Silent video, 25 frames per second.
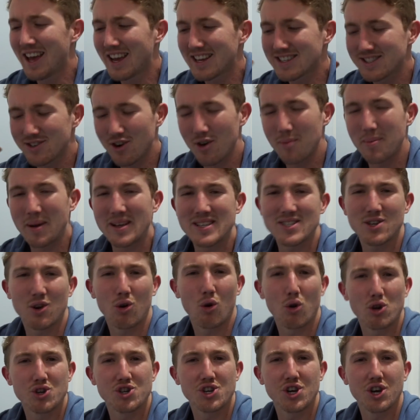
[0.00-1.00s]
Is there a best
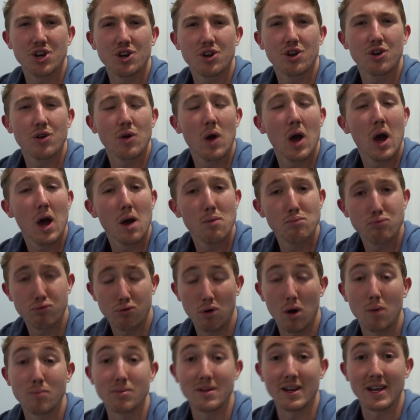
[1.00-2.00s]
course you could do?
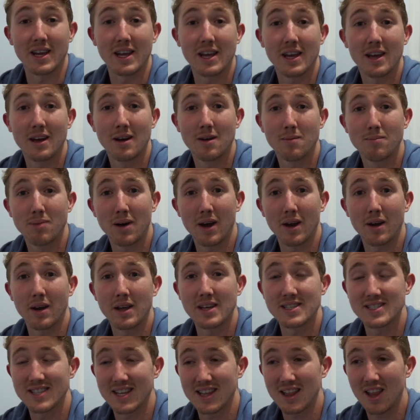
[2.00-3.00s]
Probably. But
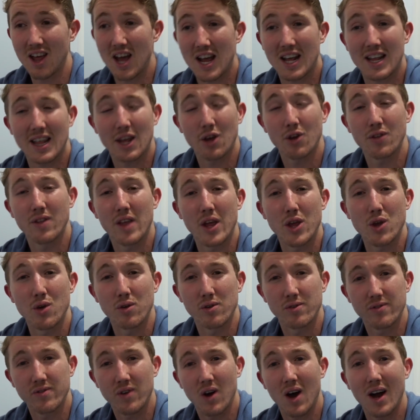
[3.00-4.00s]
is there likelihood that
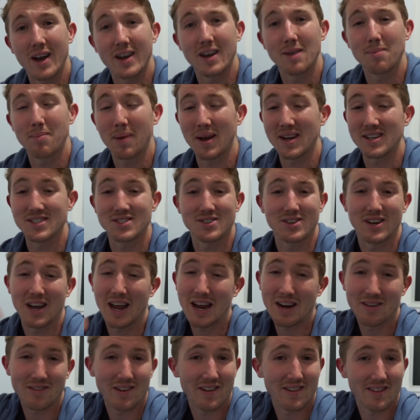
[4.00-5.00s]
you'll find it based on
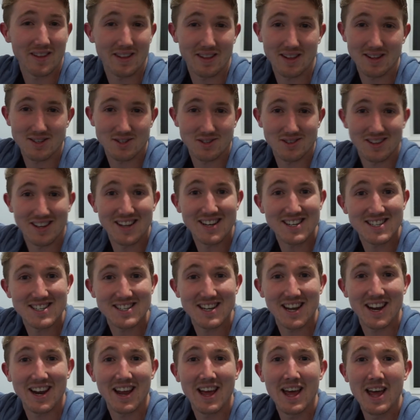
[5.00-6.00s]
everything that's on the
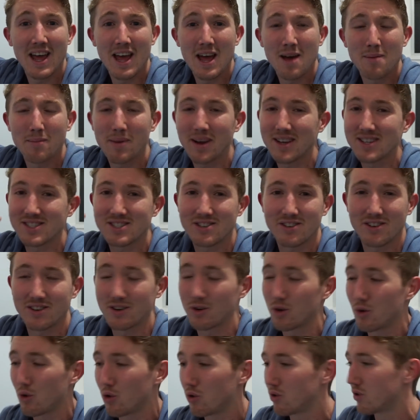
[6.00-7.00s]
internet, based
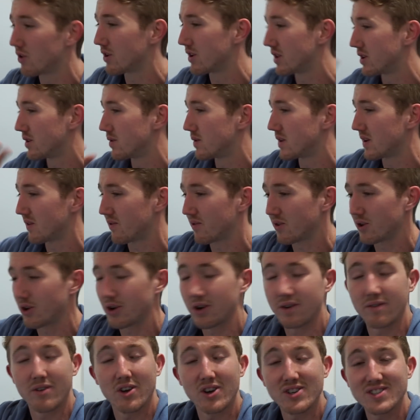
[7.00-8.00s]
on all the different
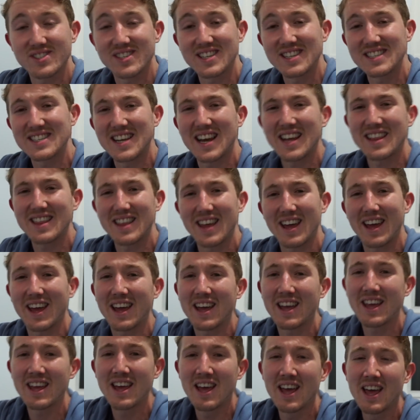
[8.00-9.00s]
universities out
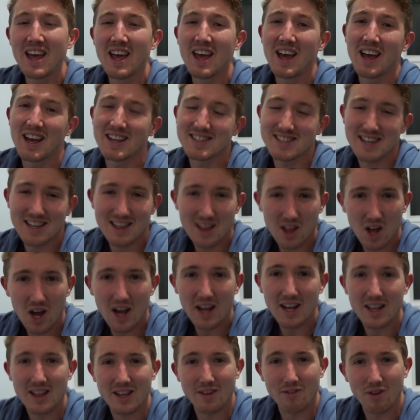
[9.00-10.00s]
there? It's
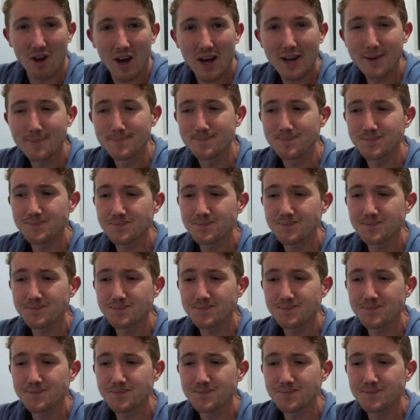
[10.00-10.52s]
unlikely, right?